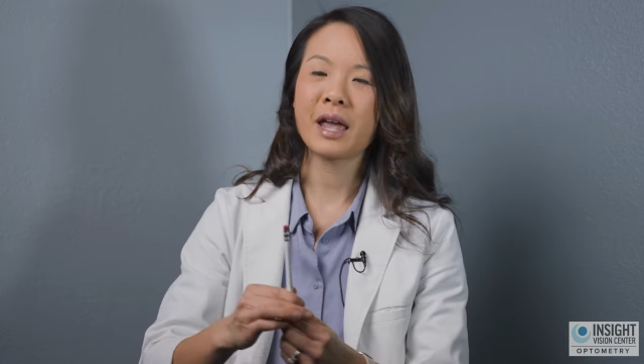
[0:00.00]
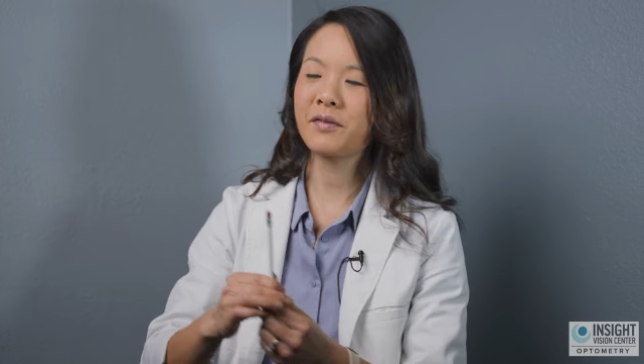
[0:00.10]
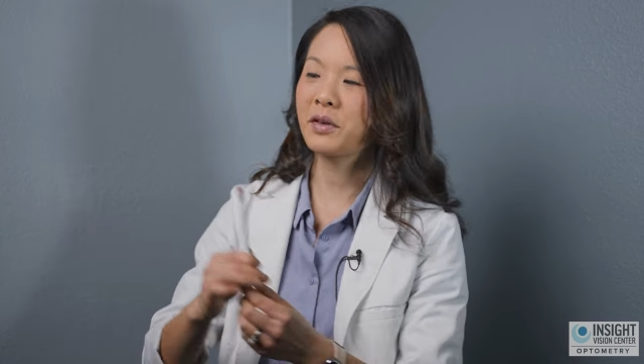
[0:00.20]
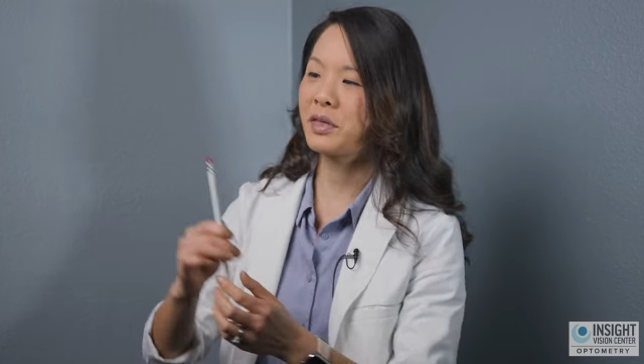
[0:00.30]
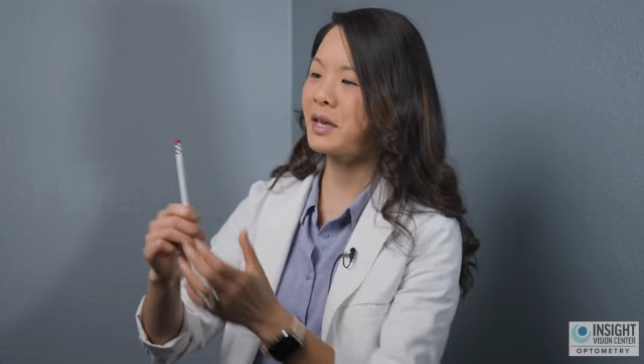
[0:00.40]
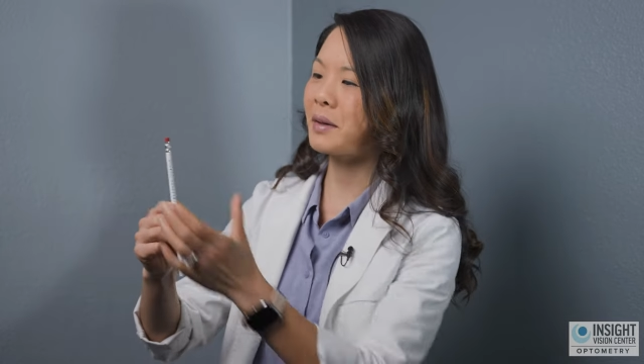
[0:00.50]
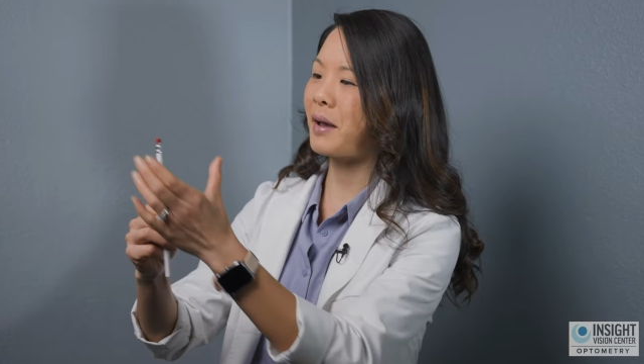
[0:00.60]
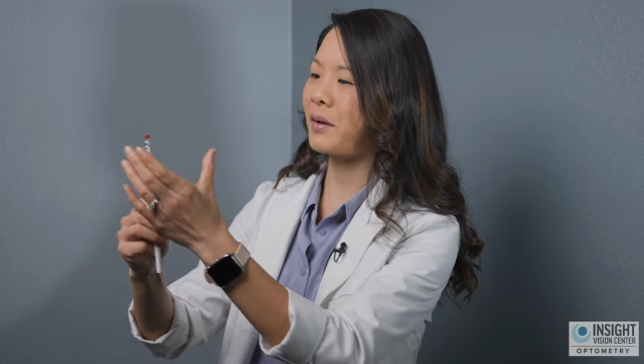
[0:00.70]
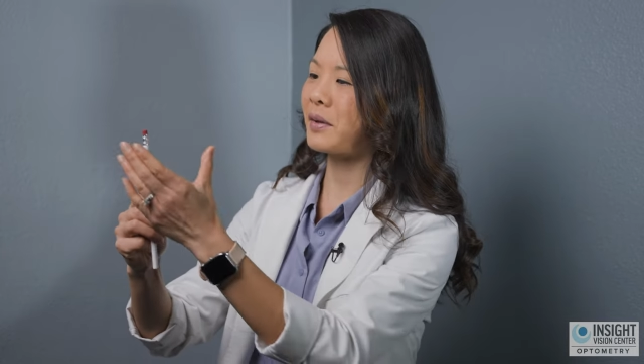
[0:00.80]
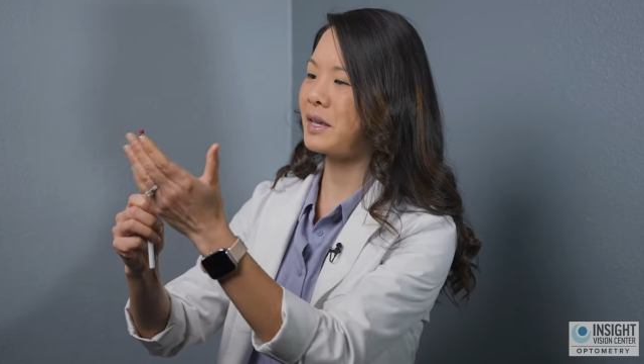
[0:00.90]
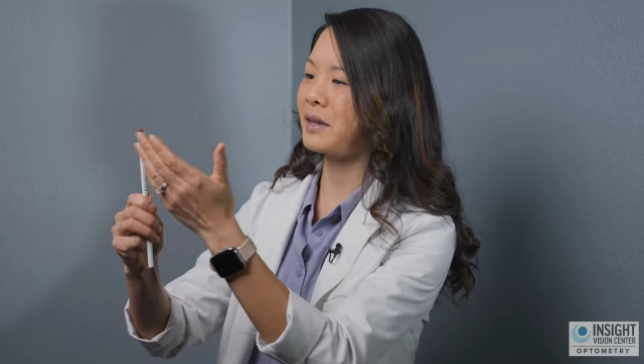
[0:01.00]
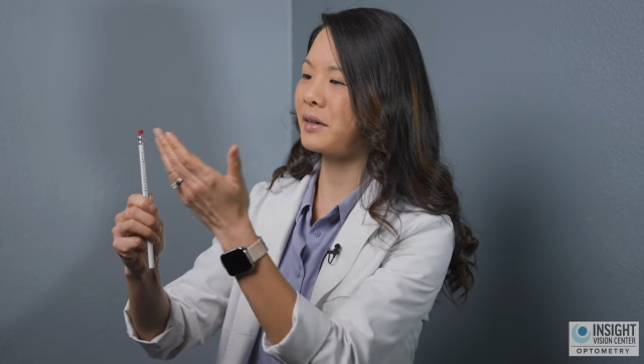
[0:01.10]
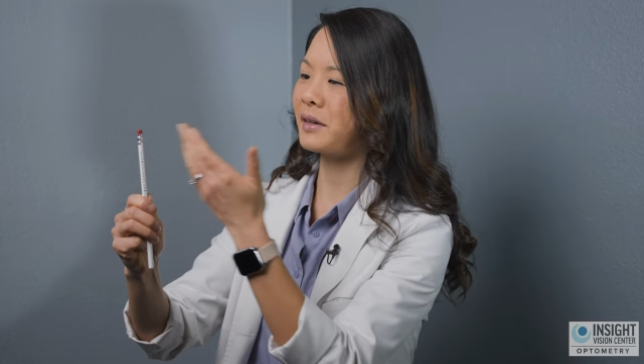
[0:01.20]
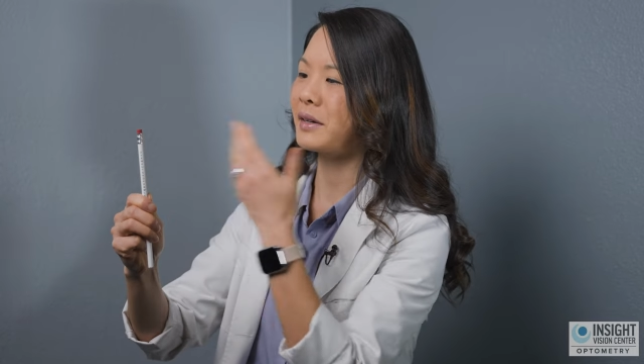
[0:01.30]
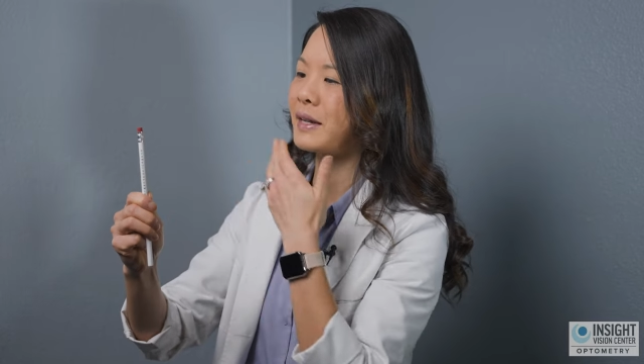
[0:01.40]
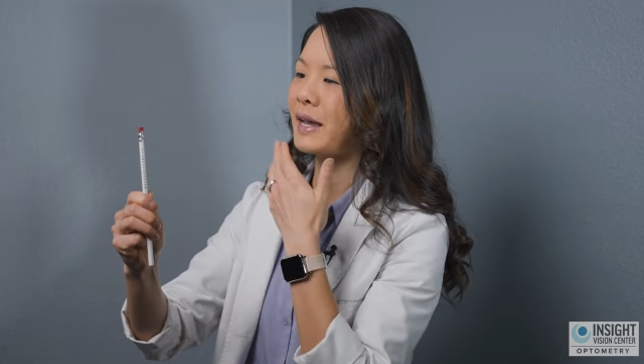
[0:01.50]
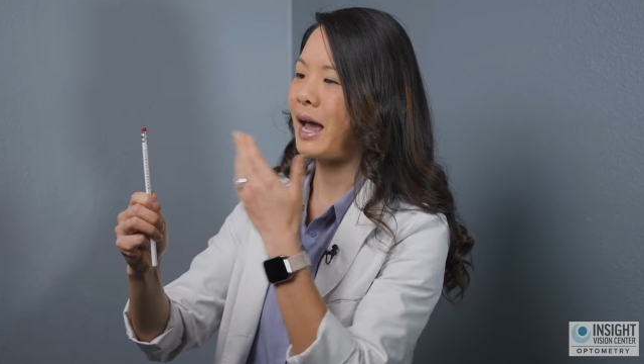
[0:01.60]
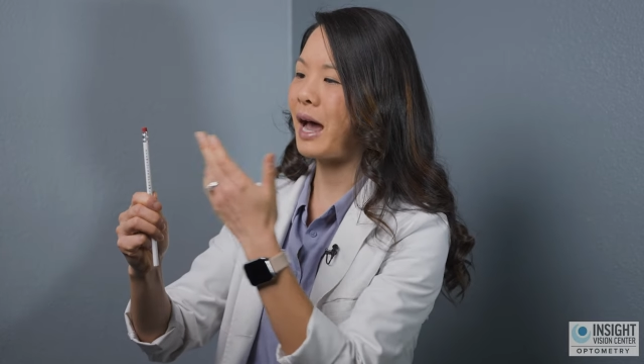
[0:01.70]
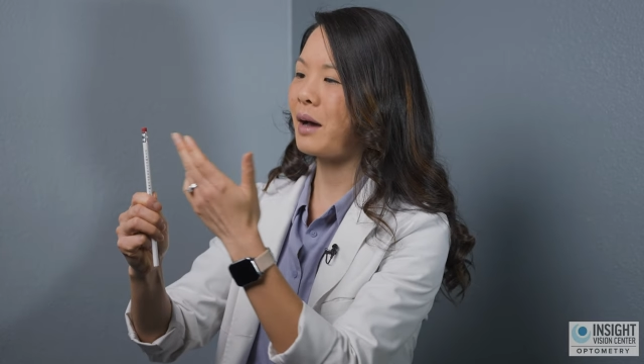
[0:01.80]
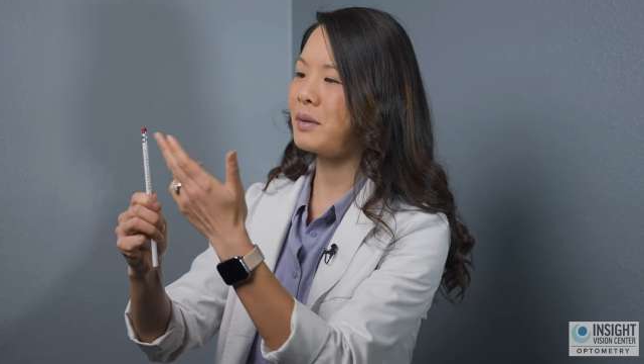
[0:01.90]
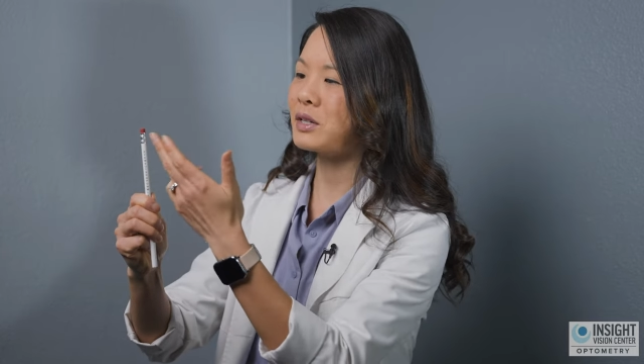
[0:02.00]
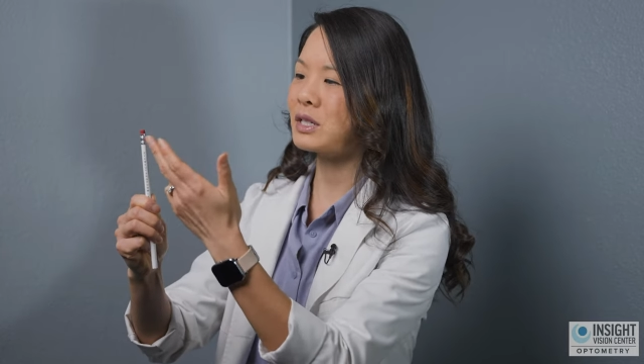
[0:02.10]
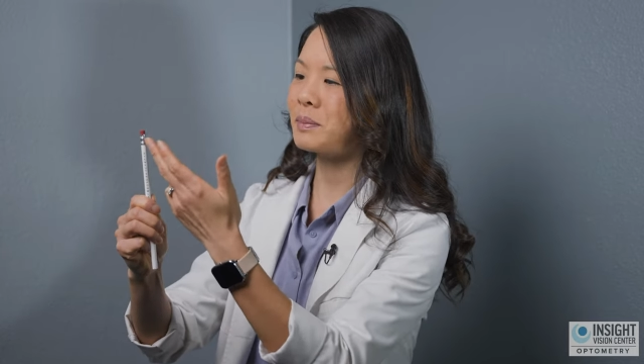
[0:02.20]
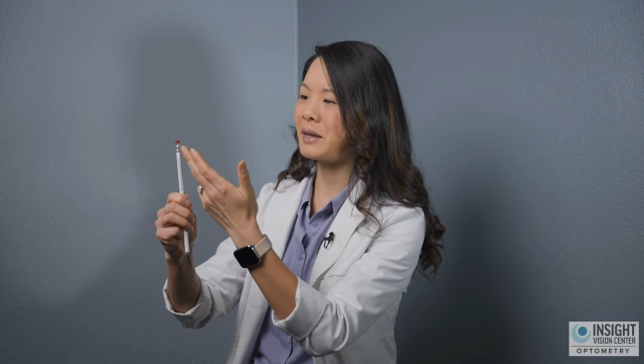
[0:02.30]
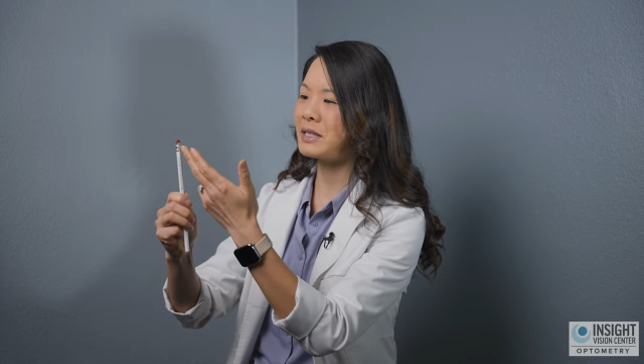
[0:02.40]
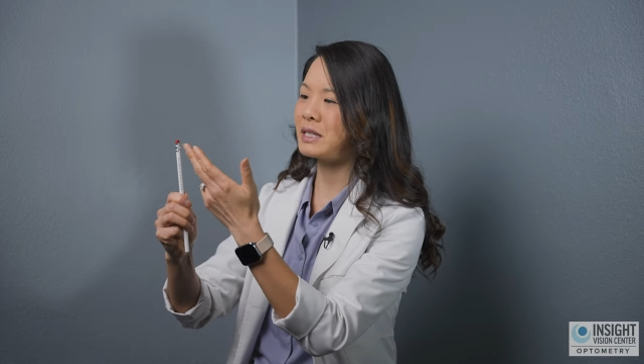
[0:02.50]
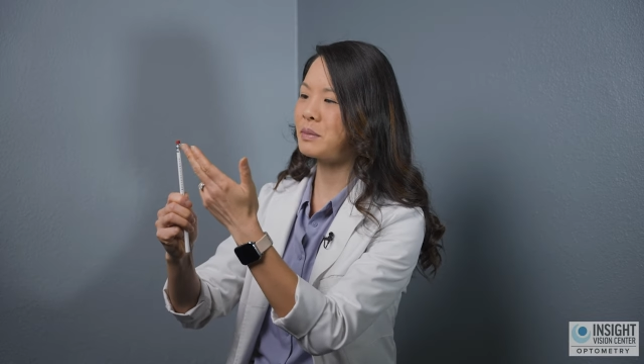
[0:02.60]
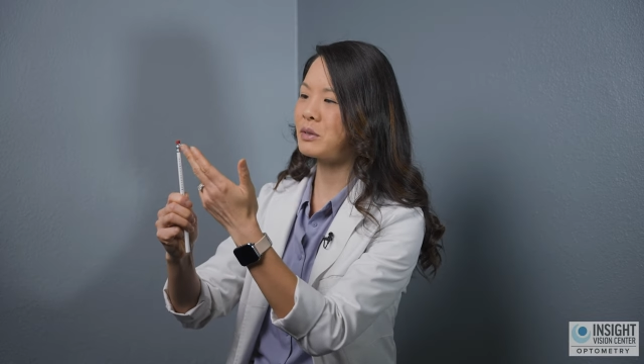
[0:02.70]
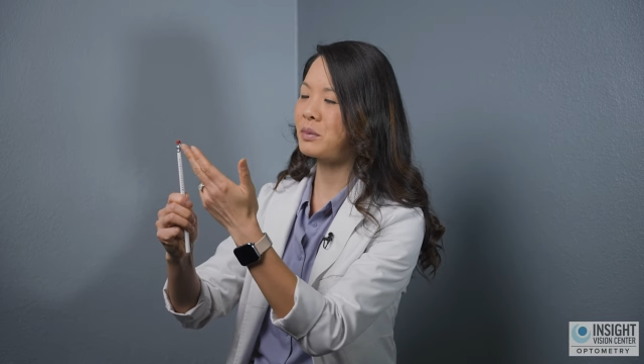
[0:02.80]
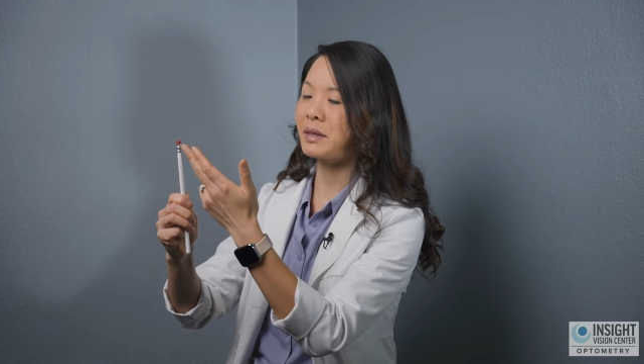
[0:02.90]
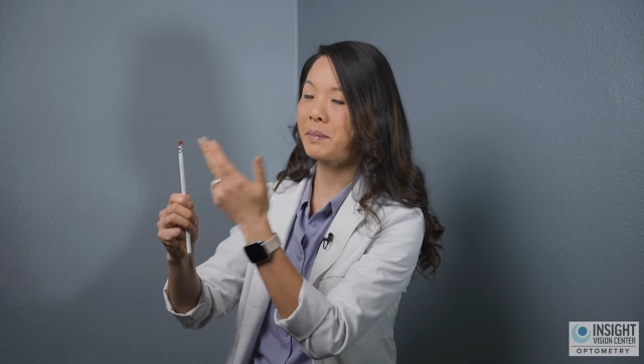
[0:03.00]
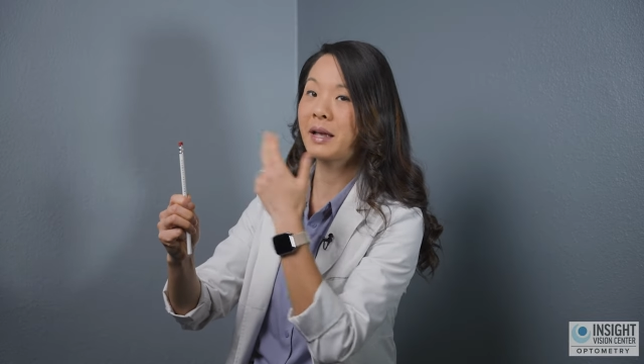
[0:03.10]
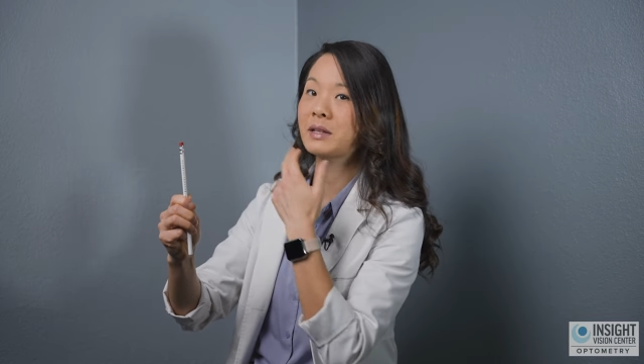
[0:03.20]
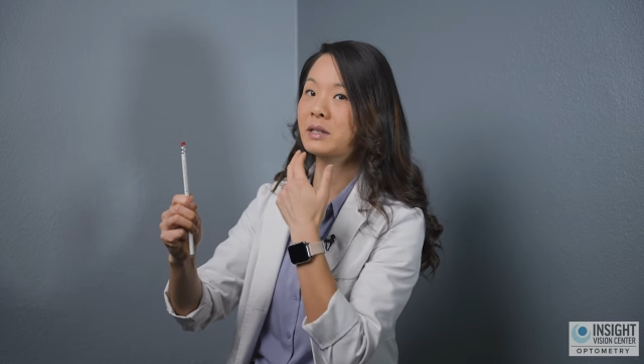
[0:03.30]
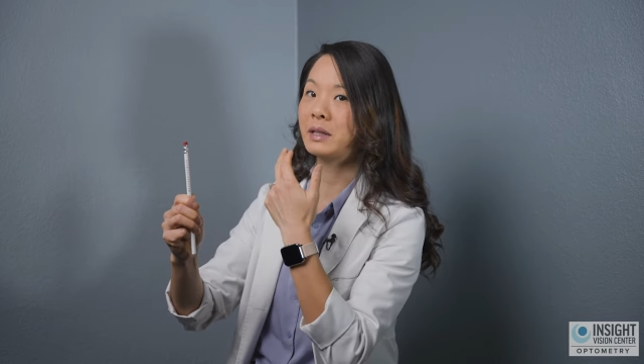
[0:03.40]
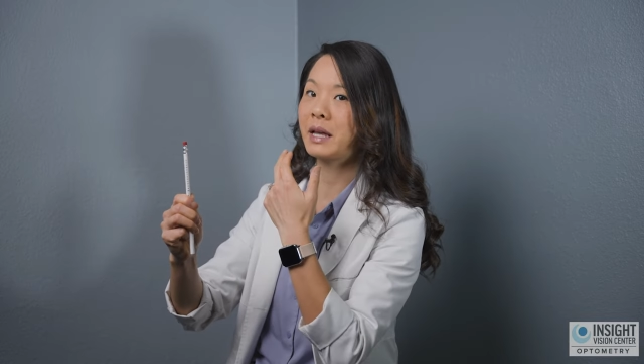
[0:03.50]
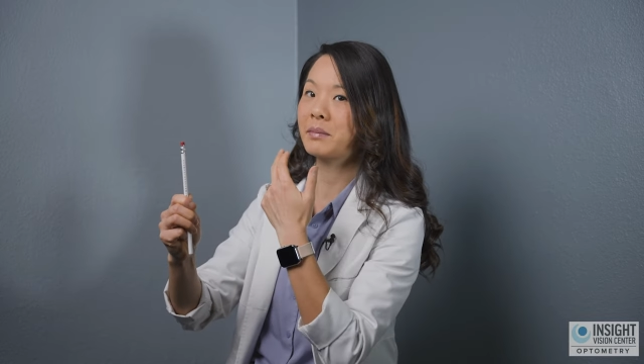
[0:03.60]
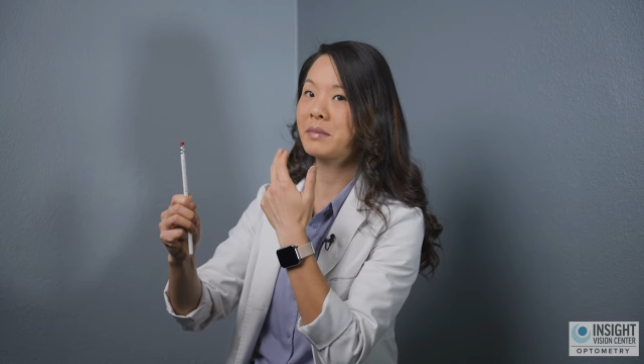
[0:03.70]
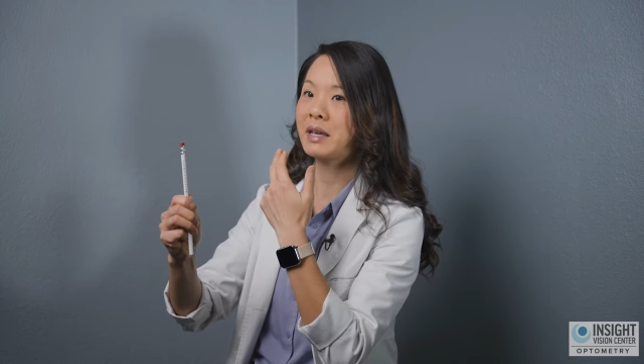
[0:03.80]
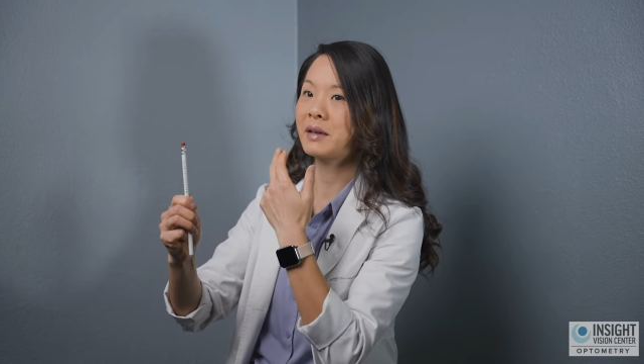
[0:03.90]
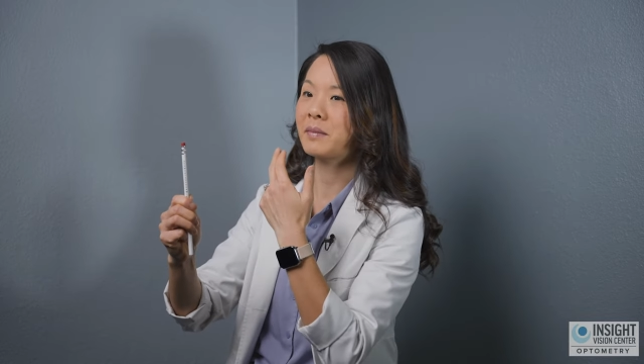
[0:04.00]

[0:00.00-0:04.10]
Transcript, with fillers: If you think about here, how much space is between the pencil and me?